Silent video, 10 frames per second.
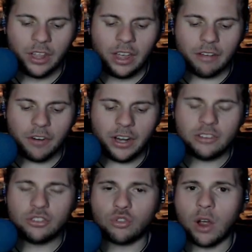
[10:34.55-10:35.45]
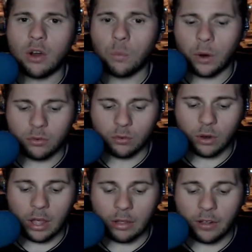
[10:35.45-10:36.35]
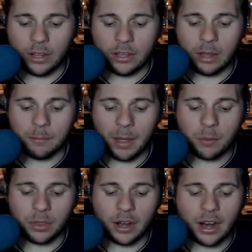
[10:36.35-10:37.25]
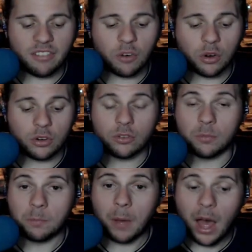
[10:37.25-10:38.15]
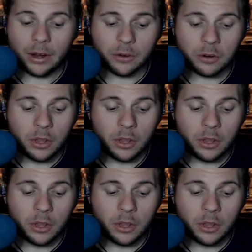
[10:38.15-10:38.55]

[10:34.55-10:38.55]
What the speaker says: A very nice strong run, finally coming back with a 94 buyer.